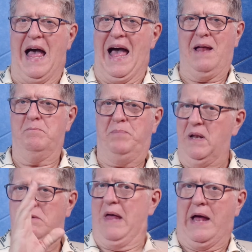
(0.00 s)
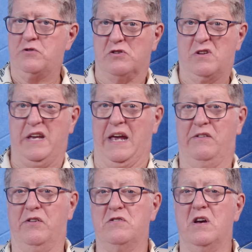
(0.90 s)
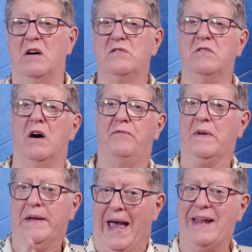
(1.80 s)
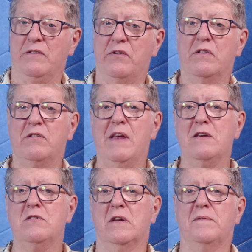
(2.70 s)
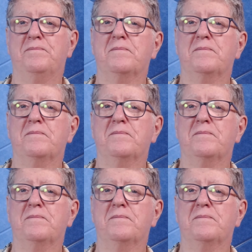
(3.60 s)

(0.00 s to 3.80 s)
and below that just kicks the charger off, ends the session.